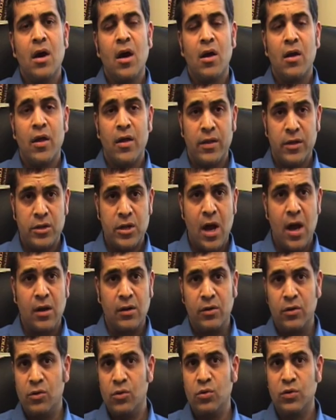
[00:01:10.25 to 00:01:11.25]
another
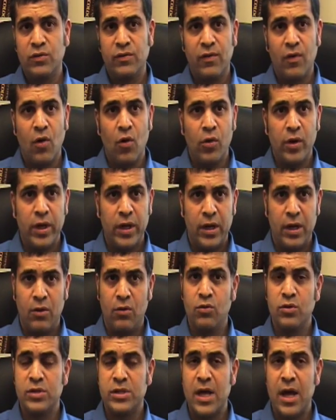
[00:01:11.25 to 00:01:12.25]
doctor who's flown in,
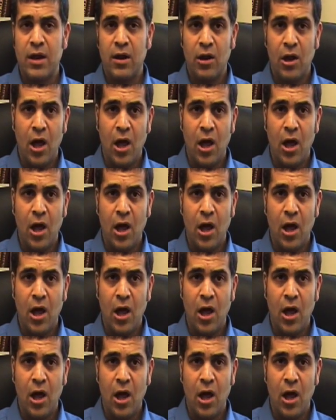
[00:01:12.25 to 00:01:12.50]
who's done